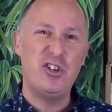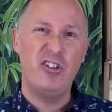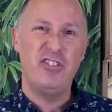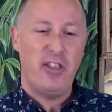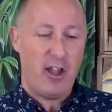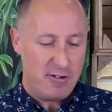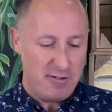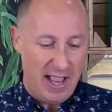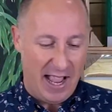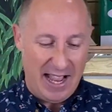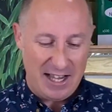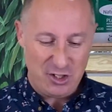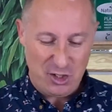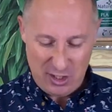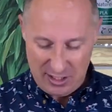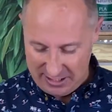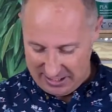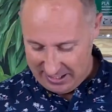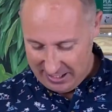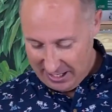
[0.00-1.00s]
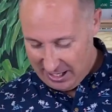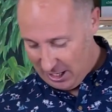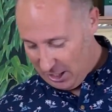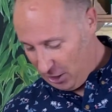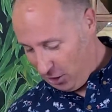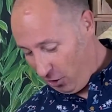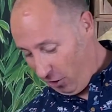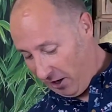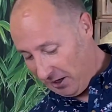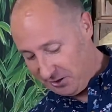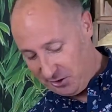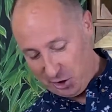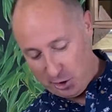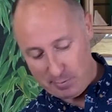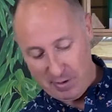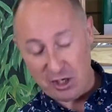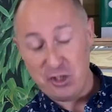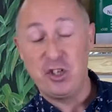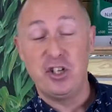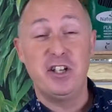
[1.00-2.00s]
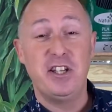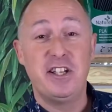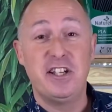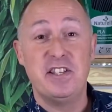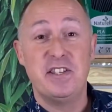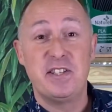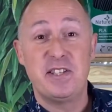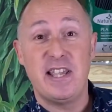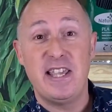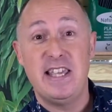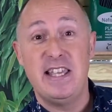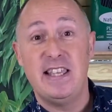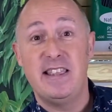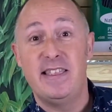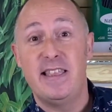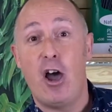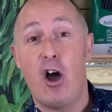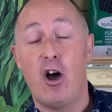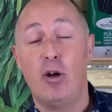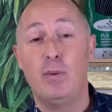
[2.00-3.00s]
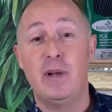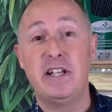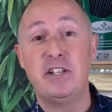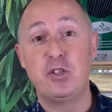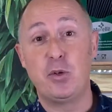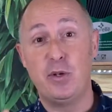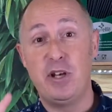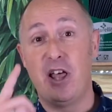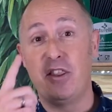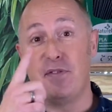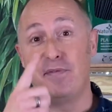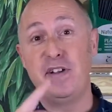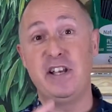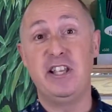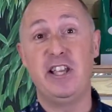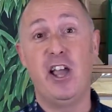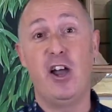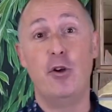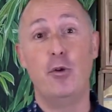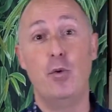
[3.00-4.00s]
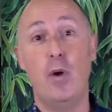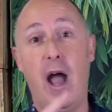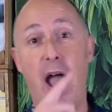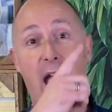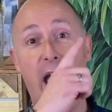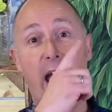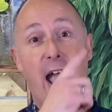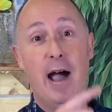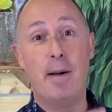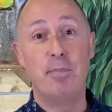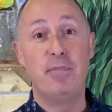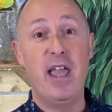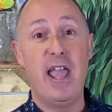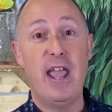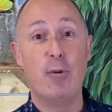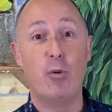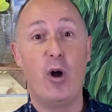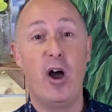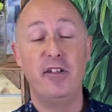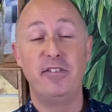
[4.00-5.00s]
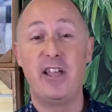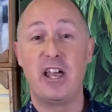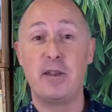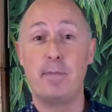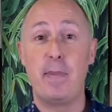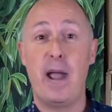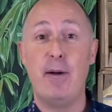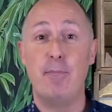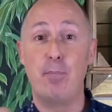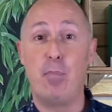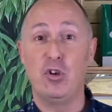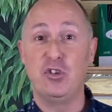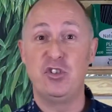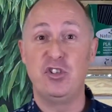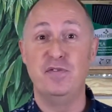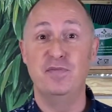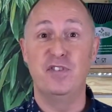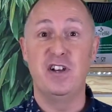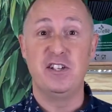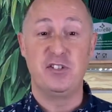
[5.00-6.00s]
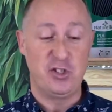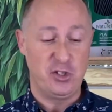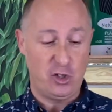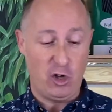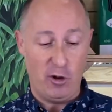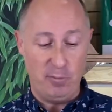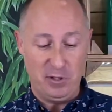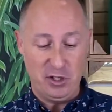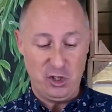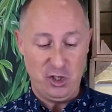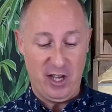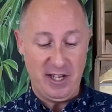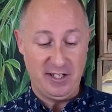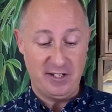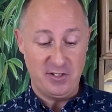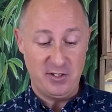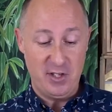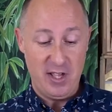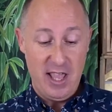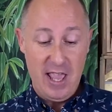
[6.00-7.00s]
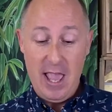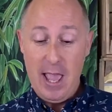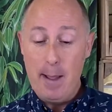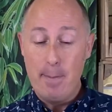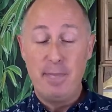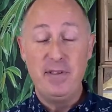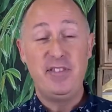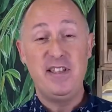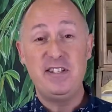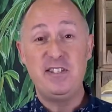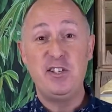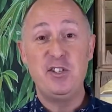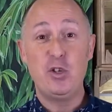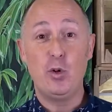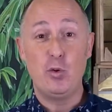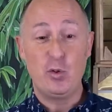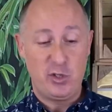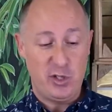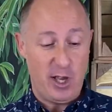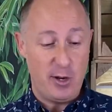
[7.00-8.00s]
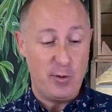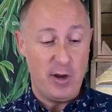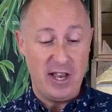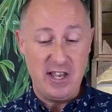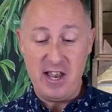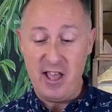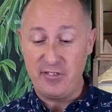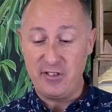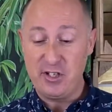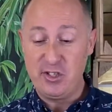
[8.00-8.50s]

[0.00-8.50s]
I don't actually like too much. And you can see that I'll link to another video up there, what I've done about Boston versus cobbler shakers. But this is also another